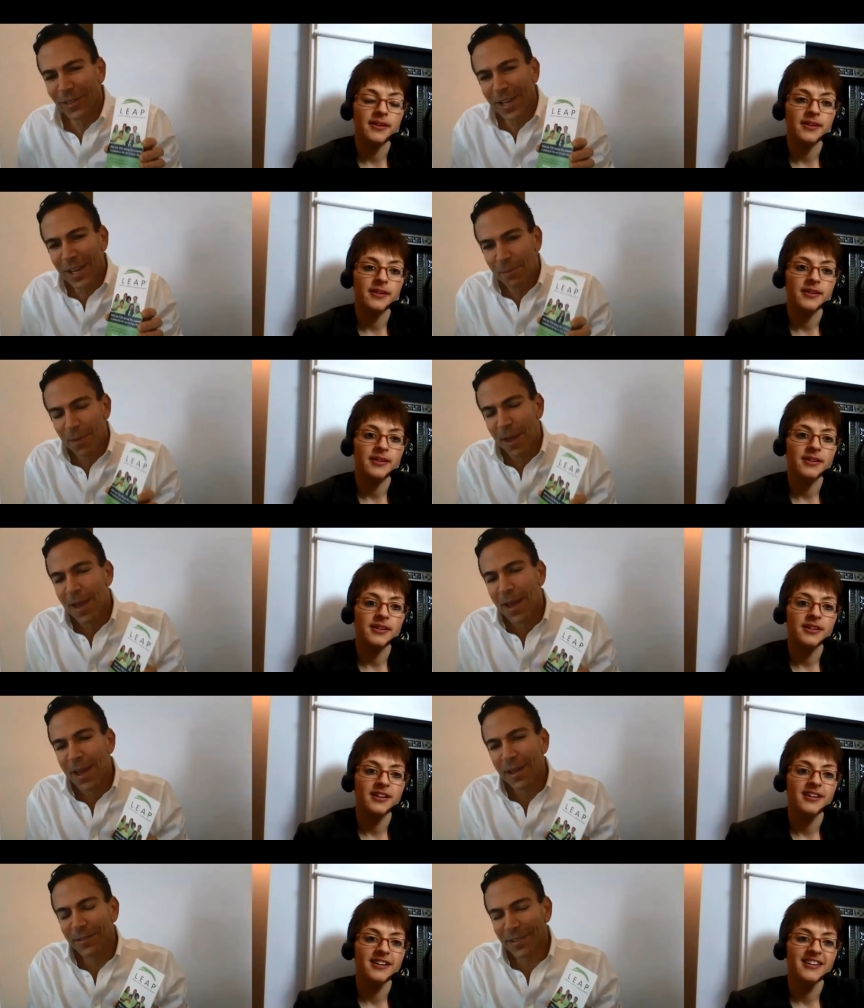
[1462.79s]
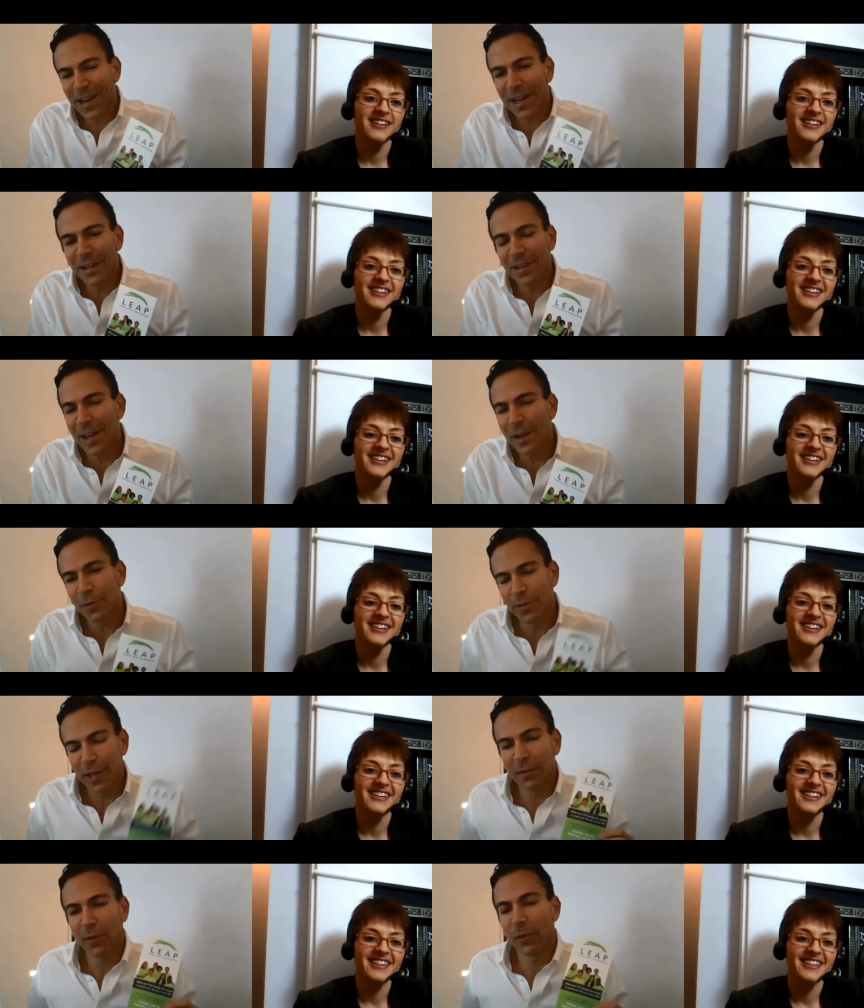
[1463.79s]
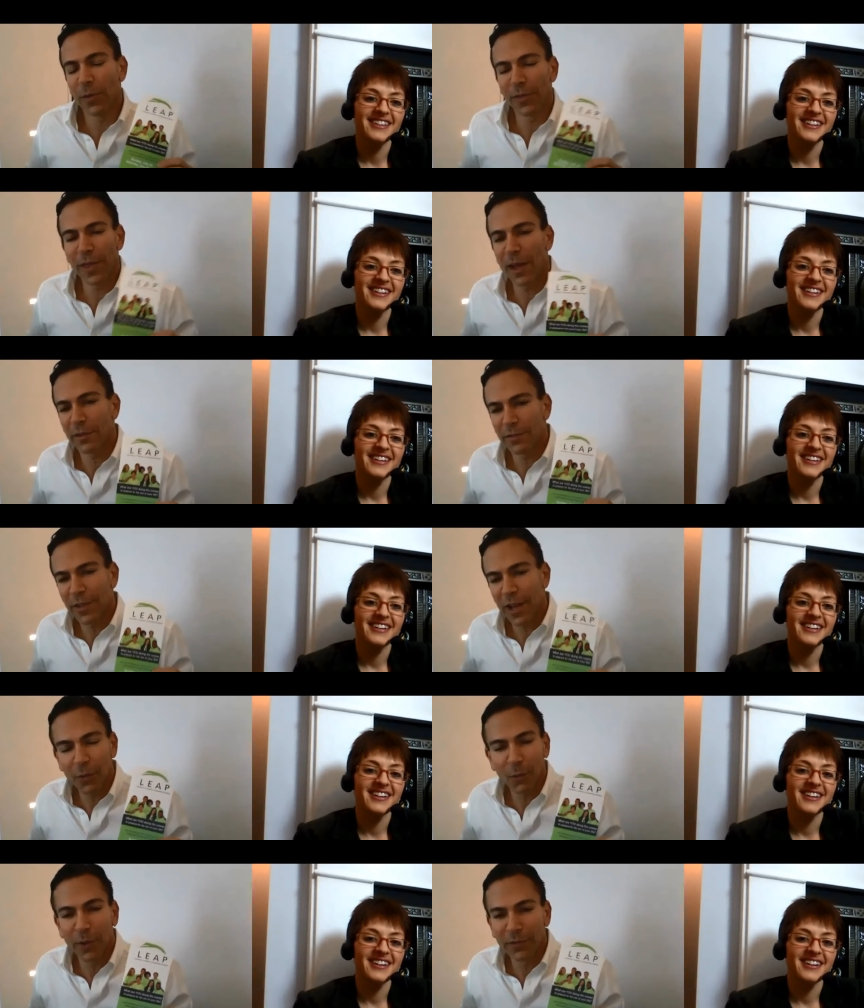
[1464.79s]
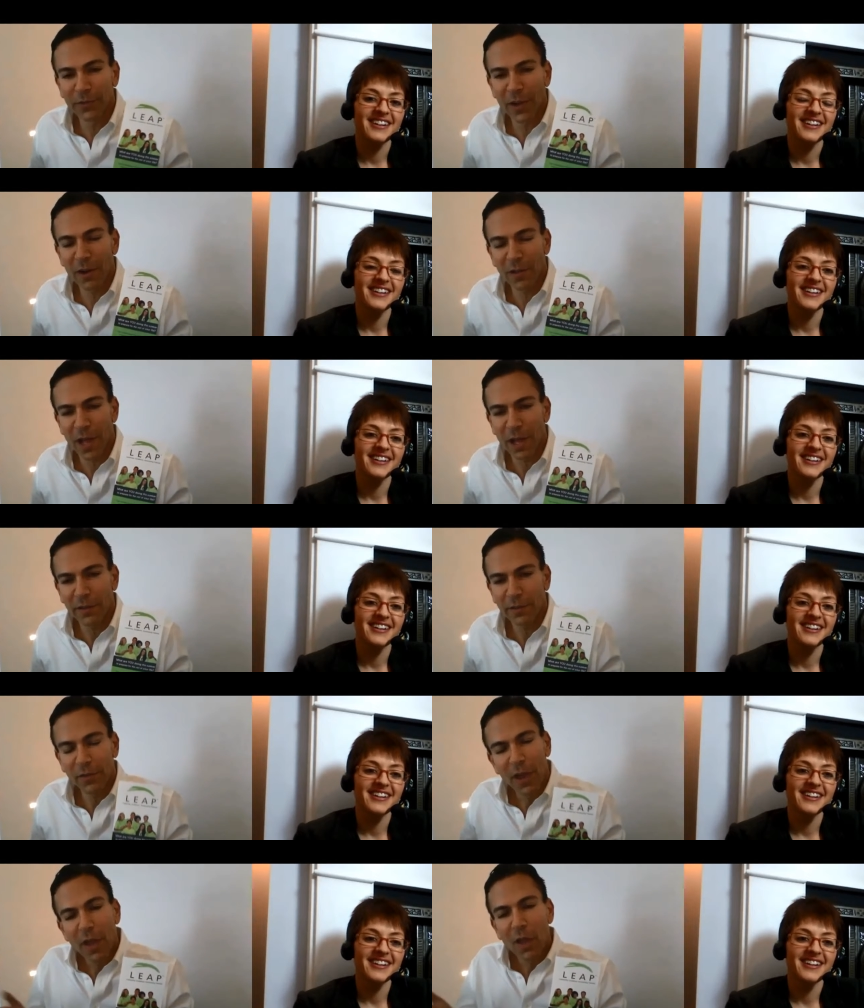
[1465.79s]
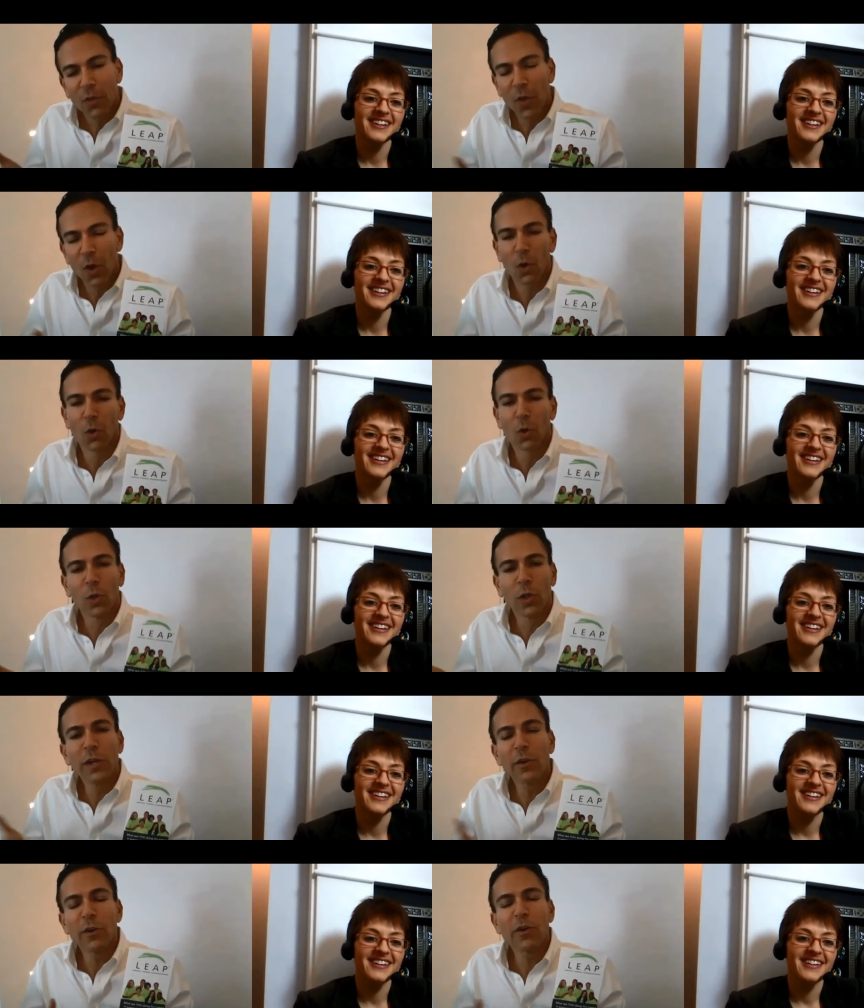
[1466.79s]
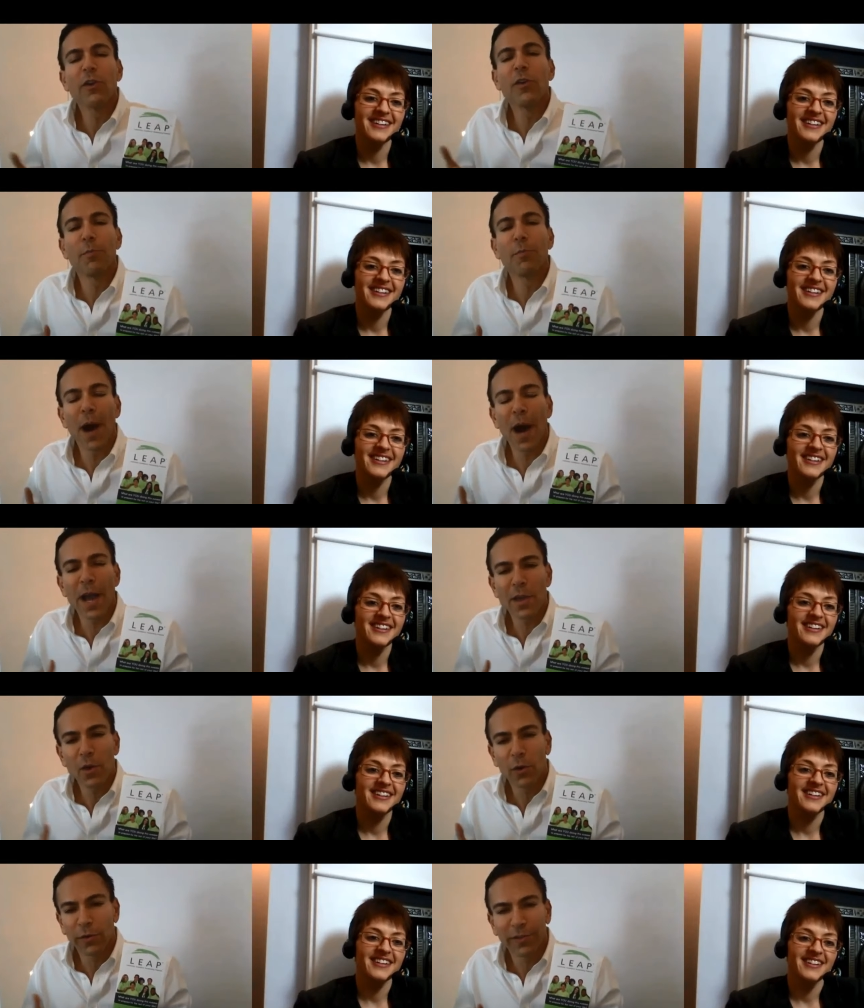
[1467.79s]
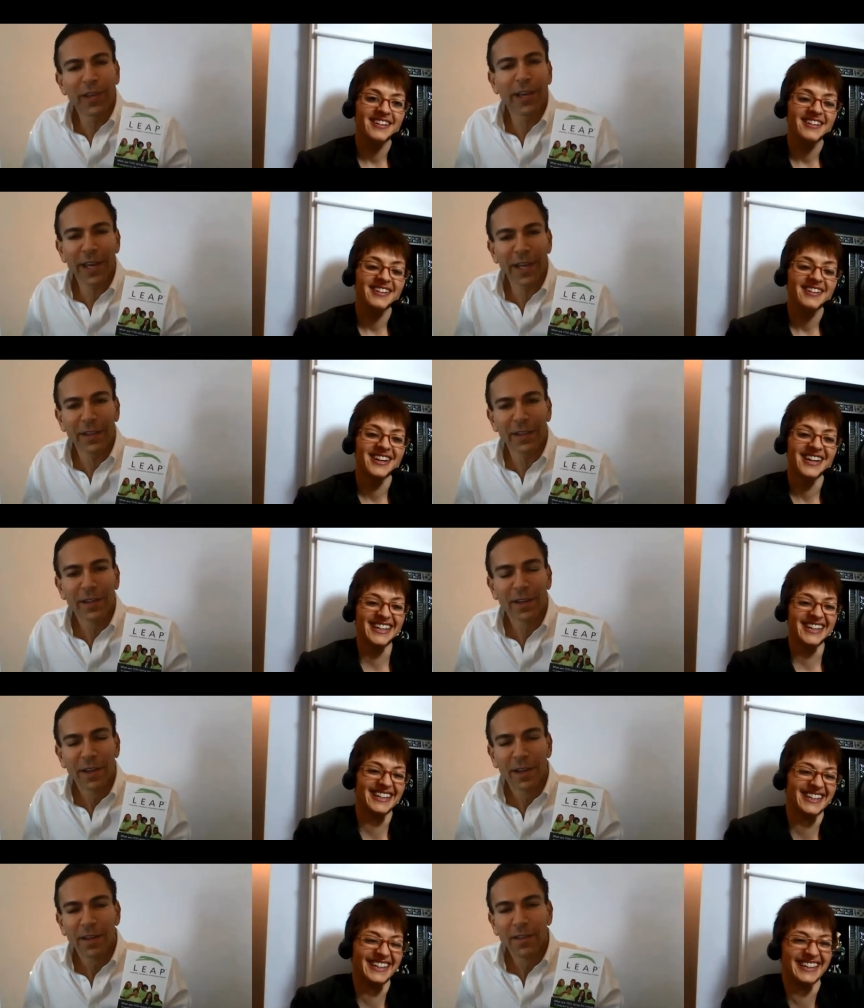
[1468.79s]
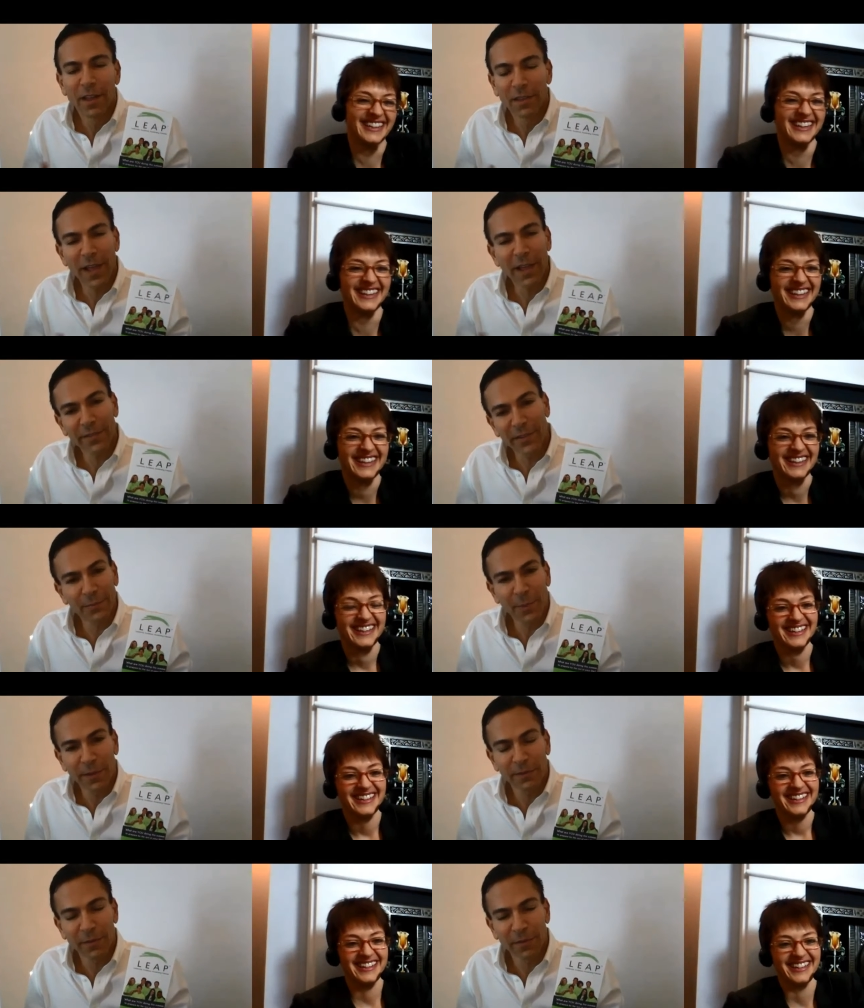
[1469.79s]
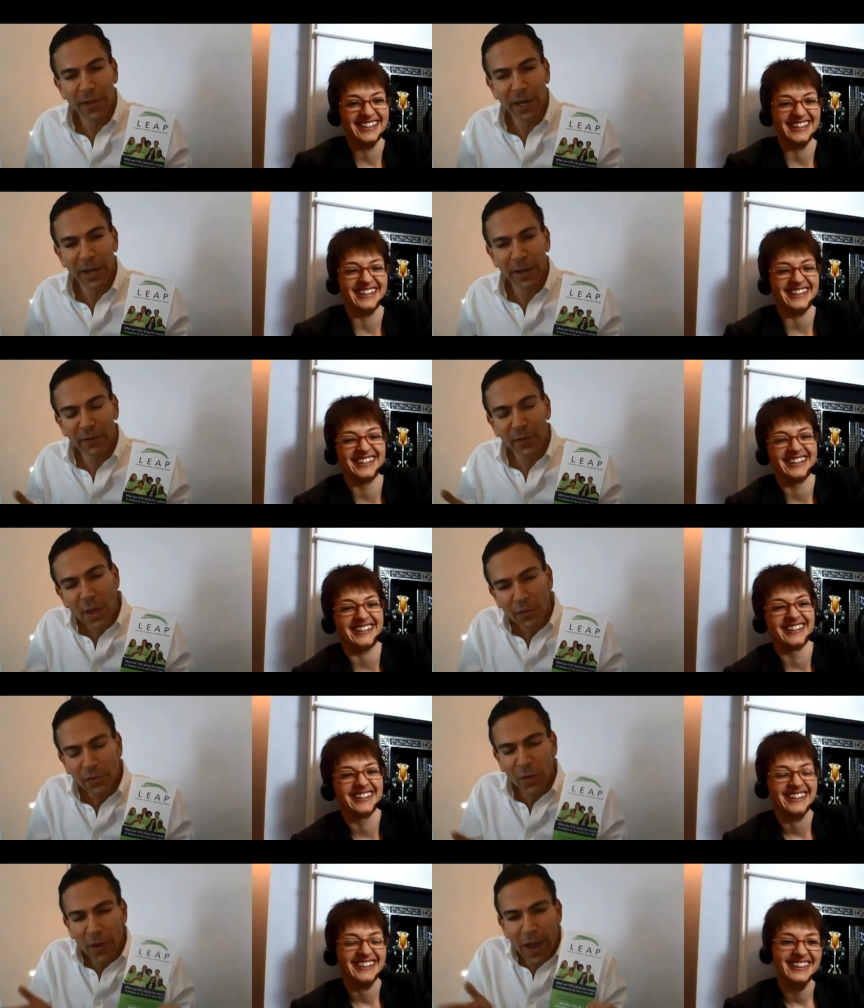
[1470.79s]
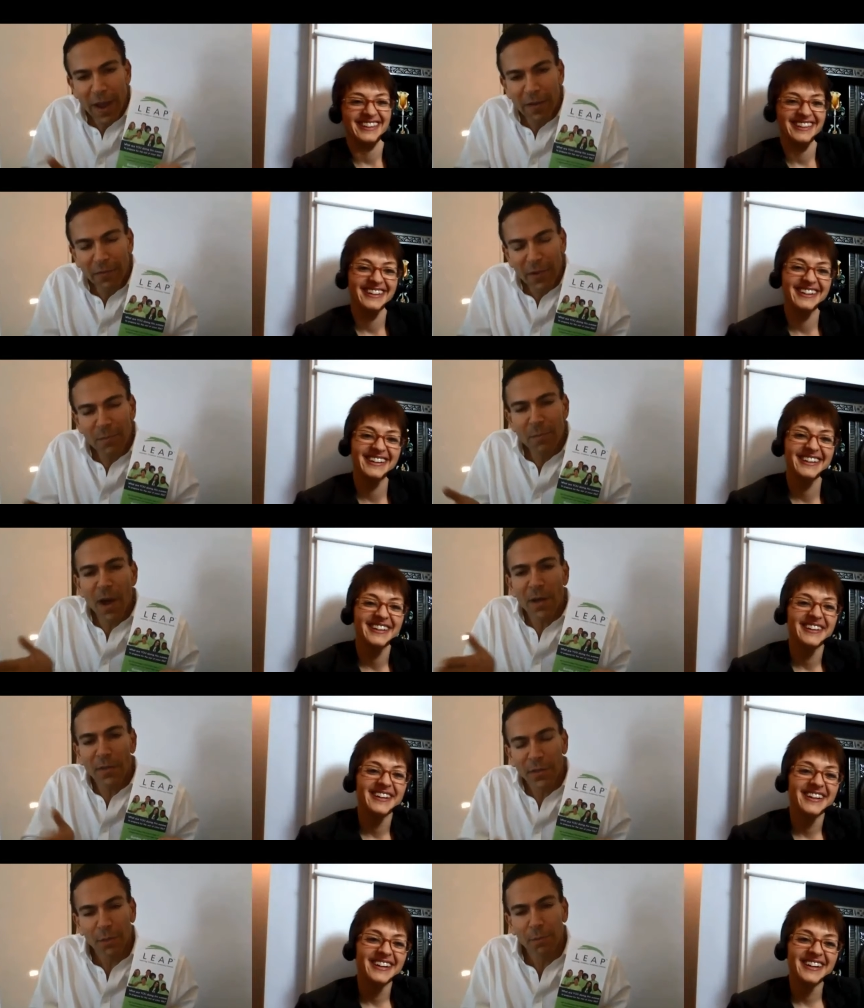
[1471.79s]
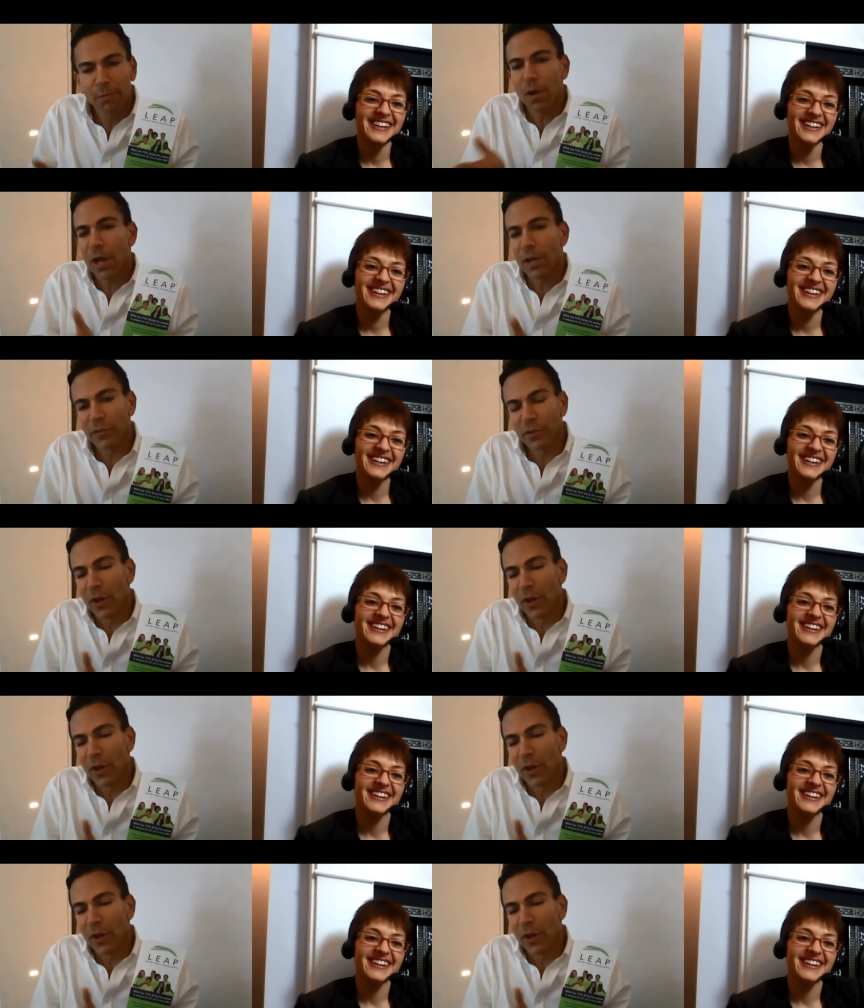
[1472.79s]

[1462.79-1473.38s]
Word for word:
Speaker 1: Leap is kind of like what they do with Southwest Airlines. The earlier you buy your ticket, the less expensive it is. So every month the price